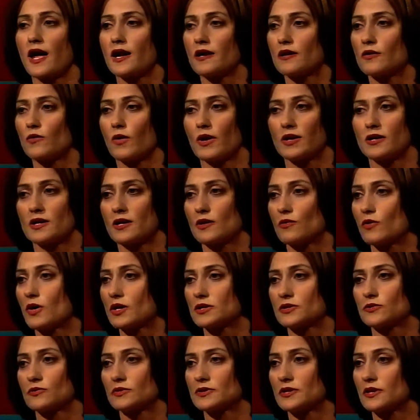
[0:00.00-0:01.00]
I had no idea
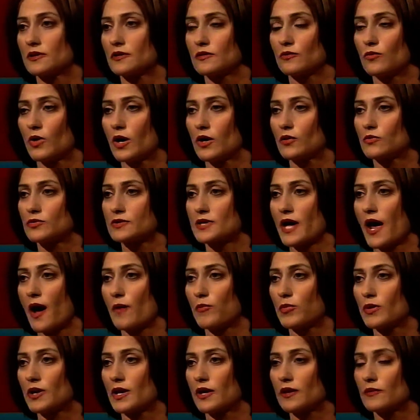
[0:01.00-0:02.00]
what was
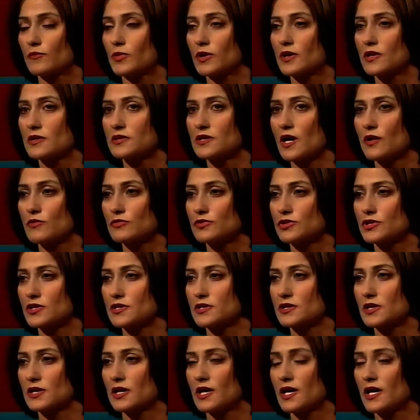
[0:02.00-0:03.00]
happening, because I was
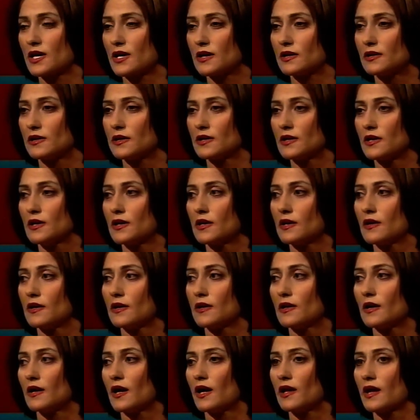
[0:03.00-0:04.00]
just a kid.
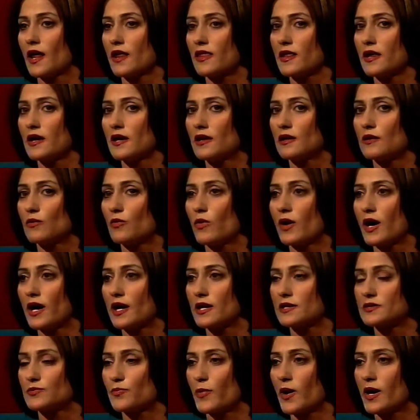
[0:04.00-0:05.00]
And I think in a
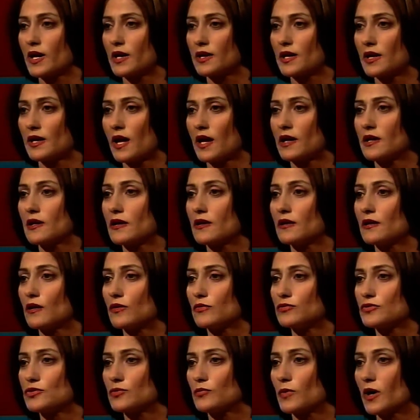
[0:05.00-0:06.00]
way it's better that I didn't
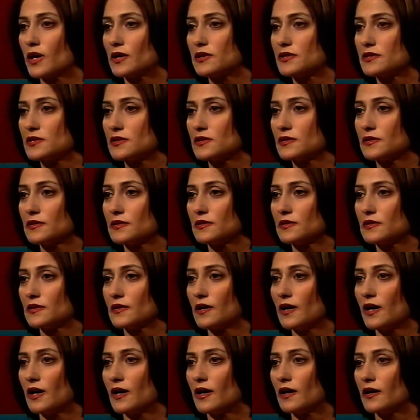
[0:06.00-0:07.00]
know too much.
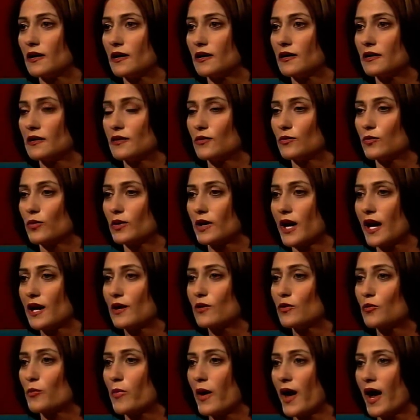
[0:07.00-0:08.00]
When I
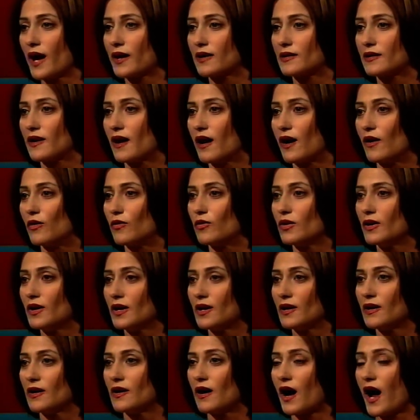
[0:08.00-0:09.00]
look back now,
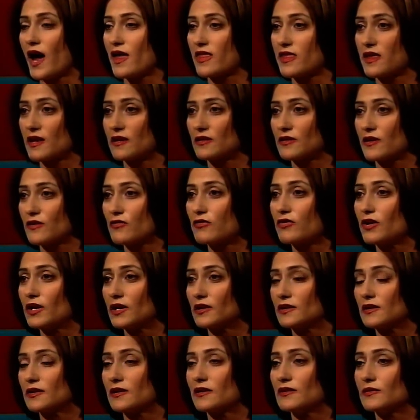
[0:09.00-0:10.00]
I think
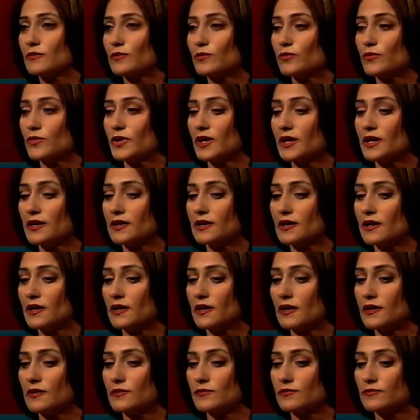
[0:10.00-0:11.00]
different, but
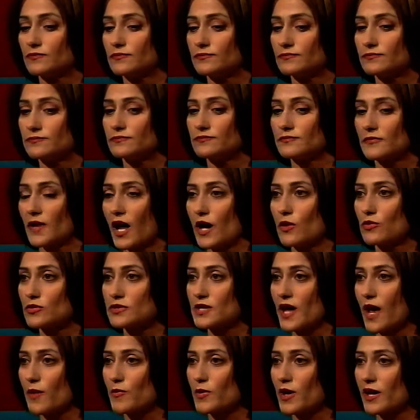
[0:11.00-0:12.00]
I
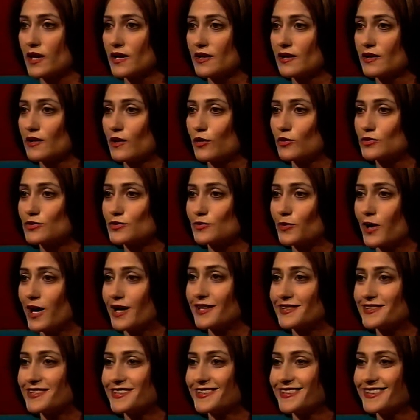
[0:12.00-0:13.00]
was happy I didn't know too
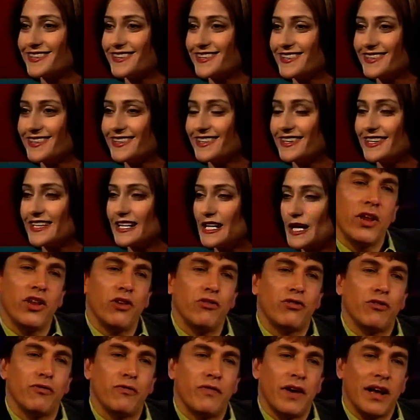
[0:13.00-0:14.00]
much. But when
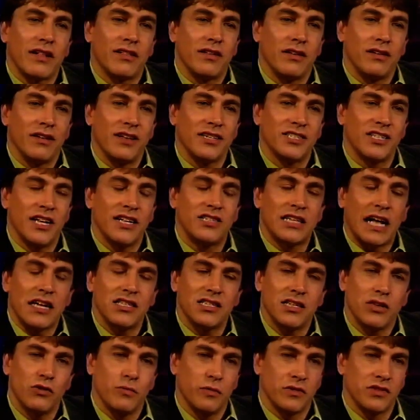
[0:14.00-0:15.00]
you defected, it's
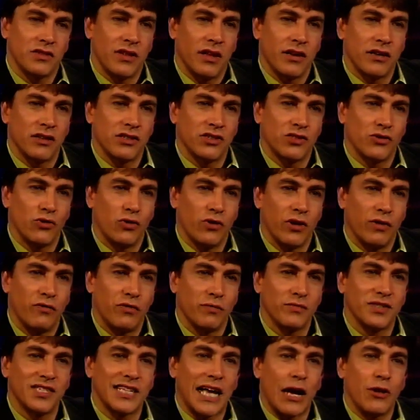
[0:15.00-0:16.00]
actually almost like a story
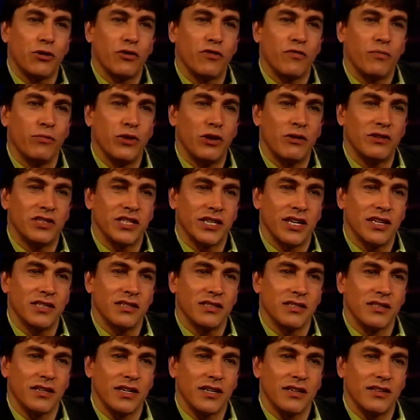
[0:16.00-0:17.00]
from Sound of Music,
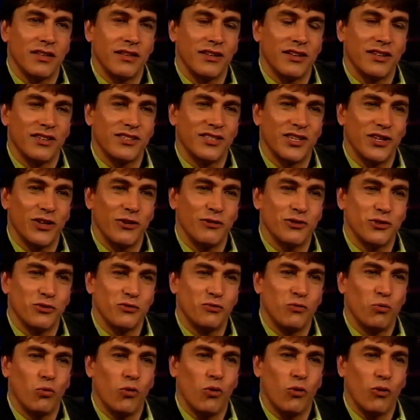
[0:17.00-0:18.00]
isn't it? That you sort
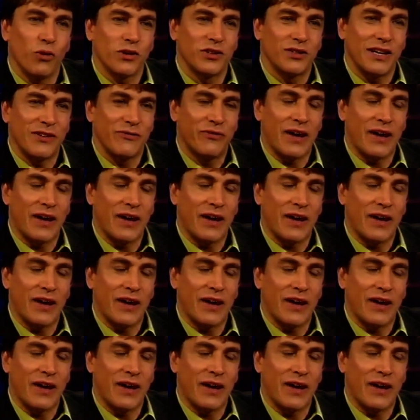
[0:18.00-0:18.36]
of walked